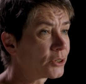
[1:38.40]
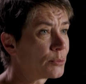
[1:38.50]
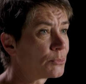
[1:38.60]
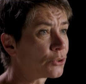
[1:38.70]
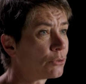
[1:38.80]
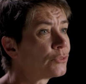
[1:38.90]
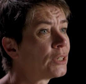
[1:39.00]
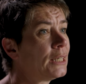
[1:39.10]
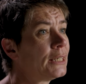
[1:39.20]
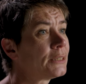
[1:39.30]
terms of
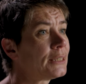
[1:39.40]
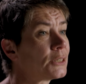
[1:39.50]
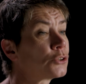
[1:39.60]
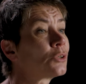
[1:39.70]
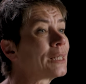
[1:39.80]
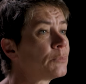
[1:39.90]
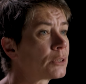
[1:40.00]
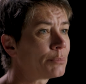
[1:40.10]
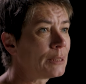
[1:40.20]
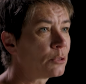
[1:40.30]
the extremes
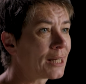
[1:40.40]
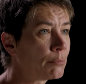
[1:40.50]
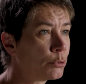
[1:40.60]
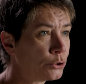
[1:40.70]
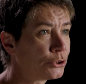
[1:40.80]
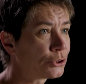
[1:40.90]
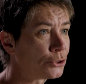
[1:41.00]
that people get pushed